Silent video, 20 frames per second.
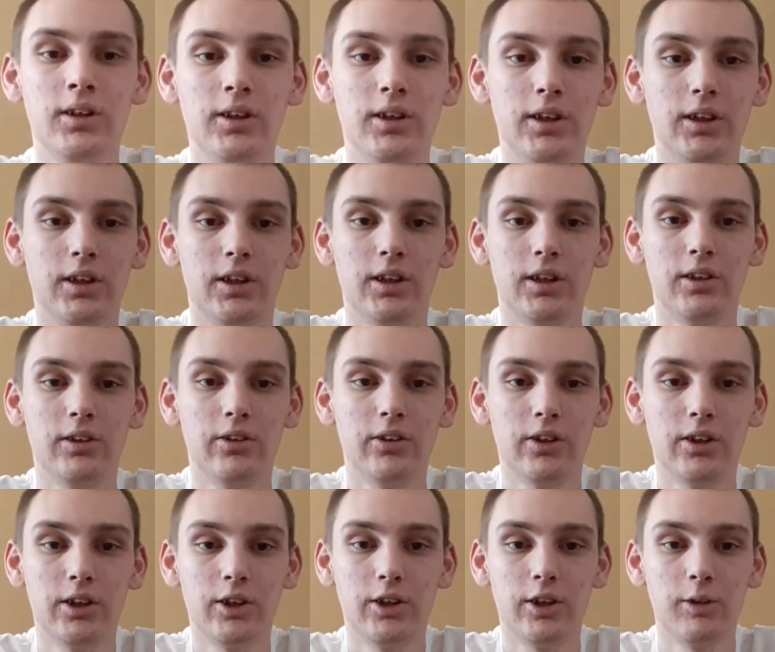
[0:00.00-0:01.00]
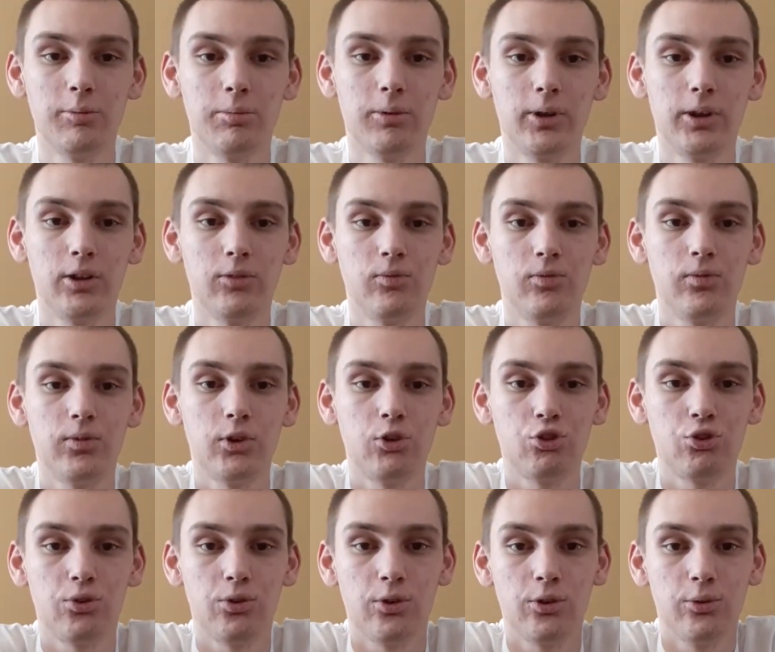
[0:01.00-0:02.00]
and they bring in
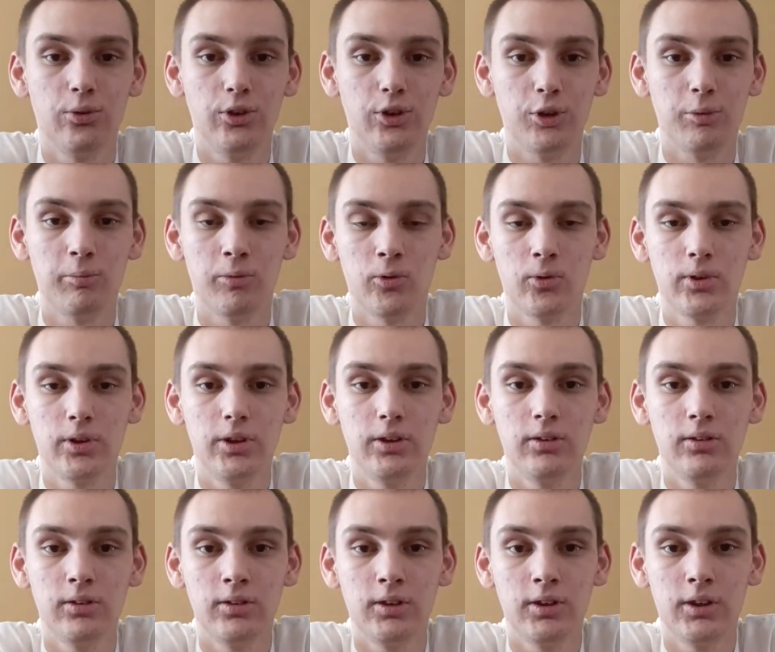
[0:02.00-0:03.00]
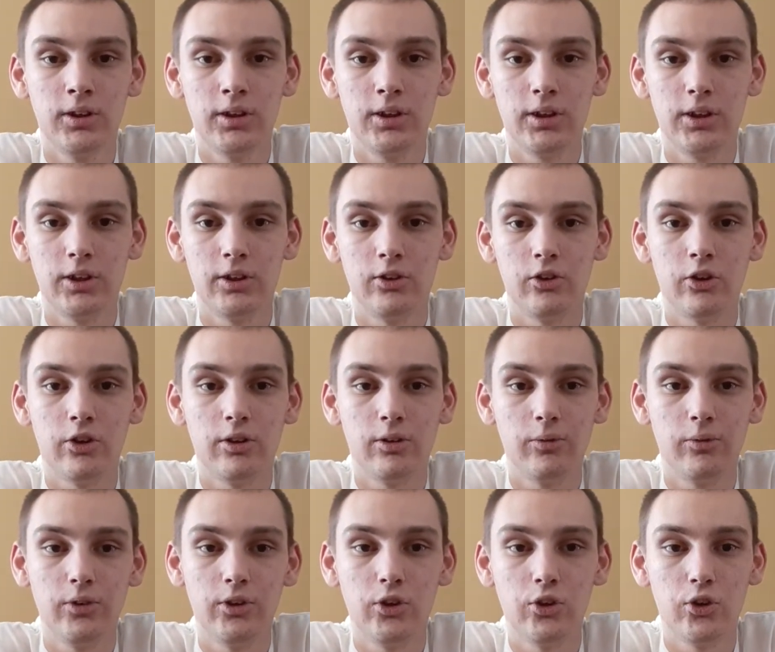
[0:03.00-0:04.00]
fish early in the morning until
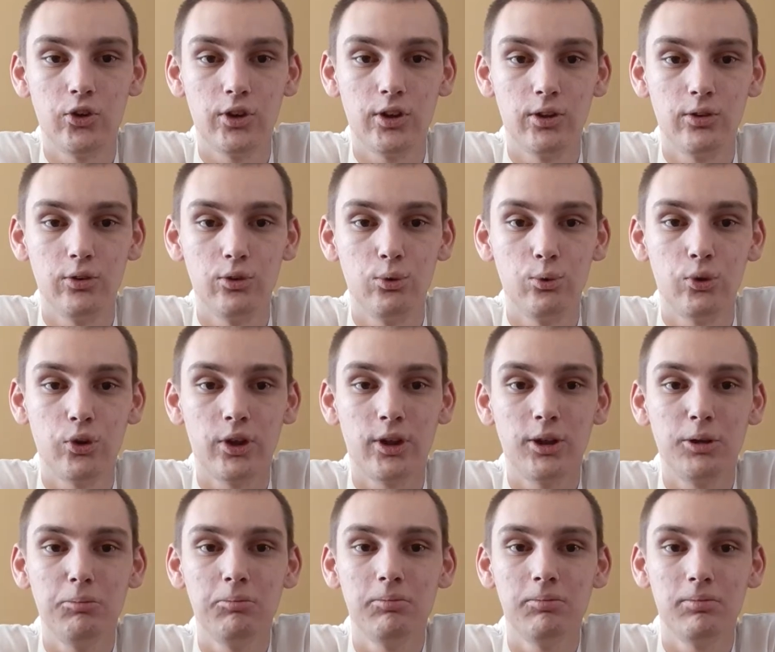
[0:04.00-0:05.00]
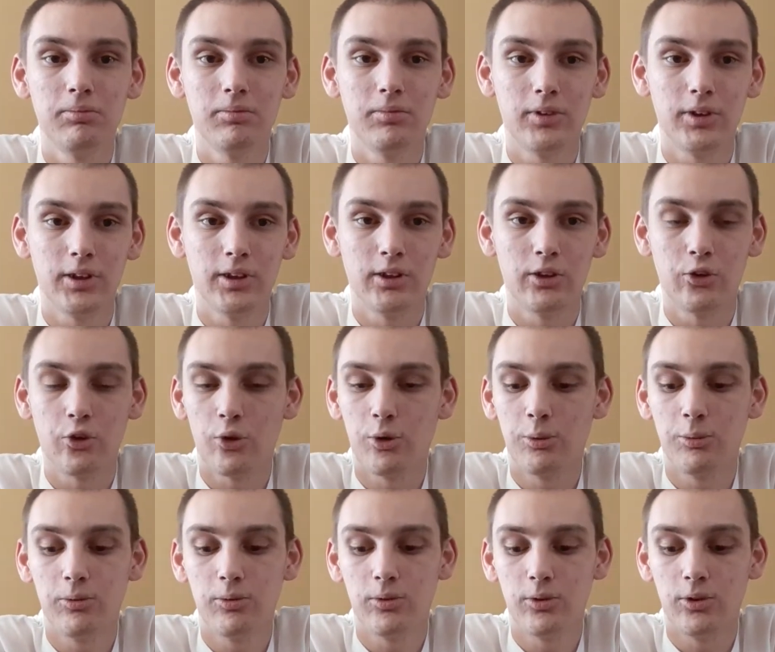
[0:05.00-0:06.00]
at least noontime, and it's
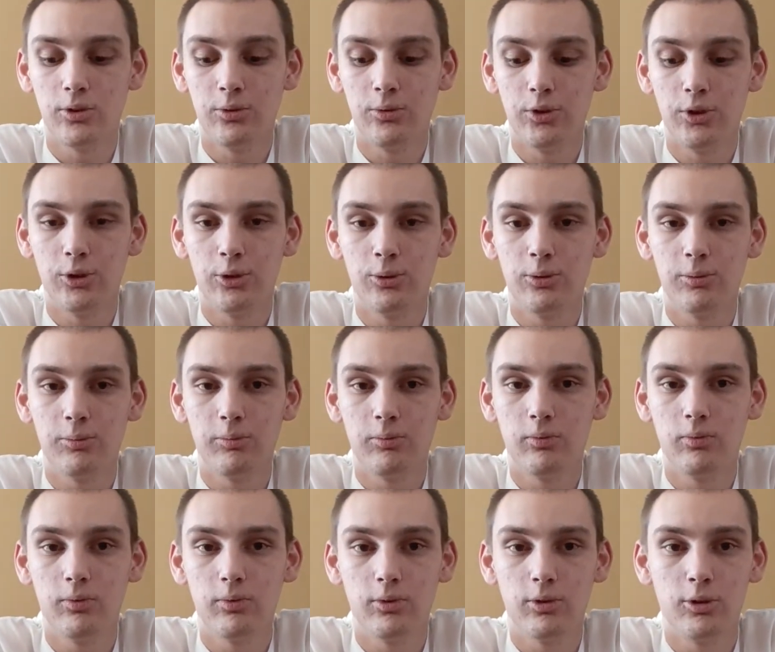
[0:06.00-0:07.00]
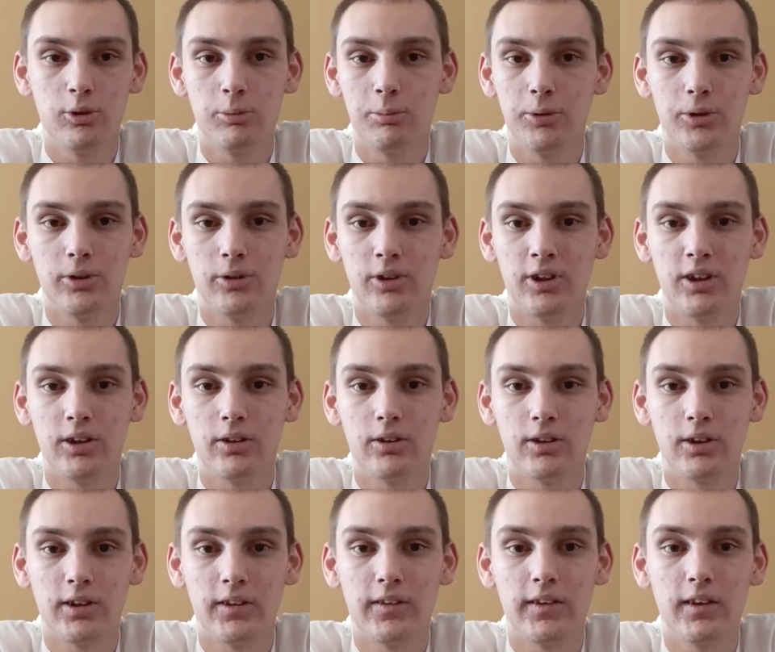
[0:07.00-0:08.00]
all only open like
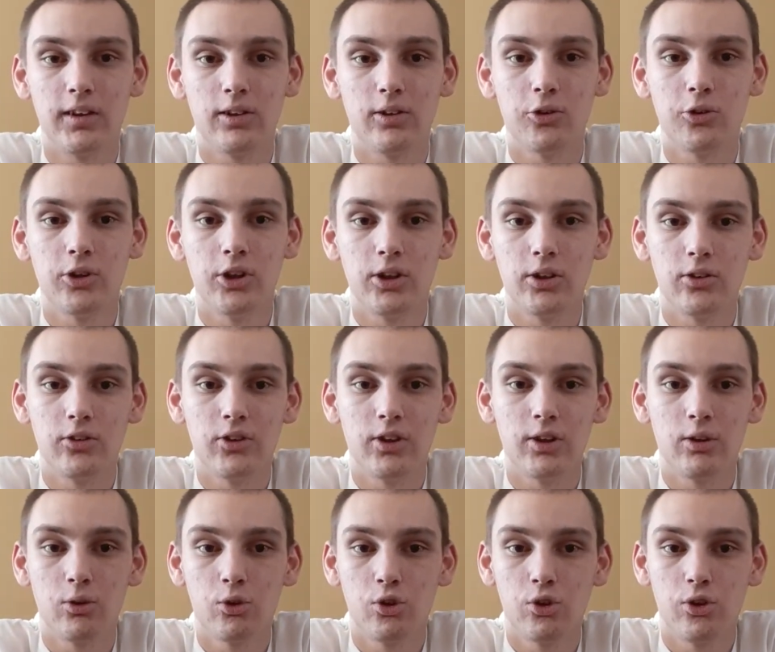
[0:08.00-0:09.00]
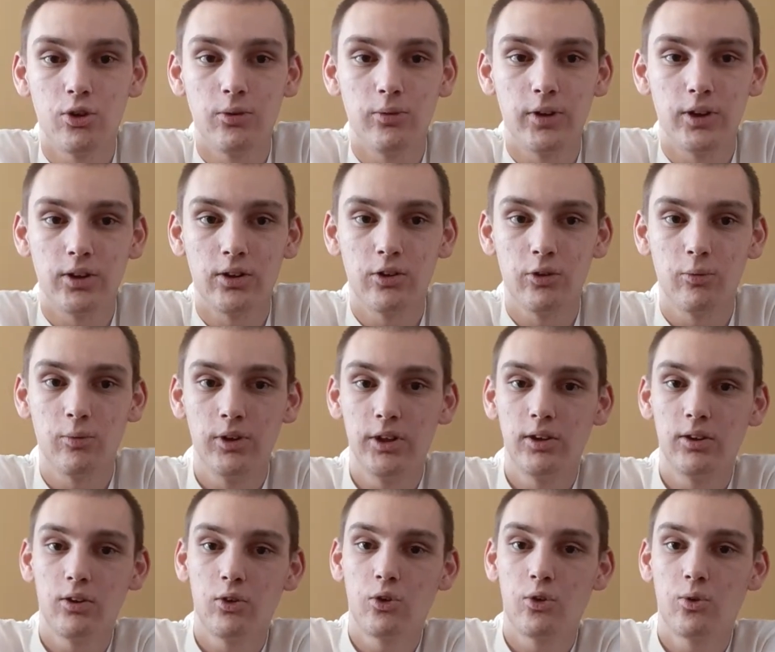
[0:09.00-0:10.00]
I think on like a day or so, like on the
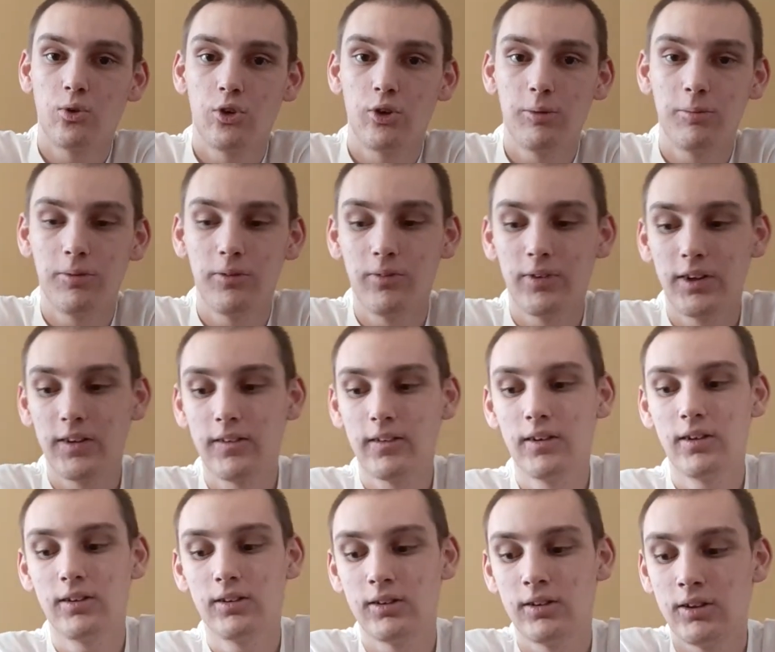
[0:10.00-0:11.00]
weekends or something like that.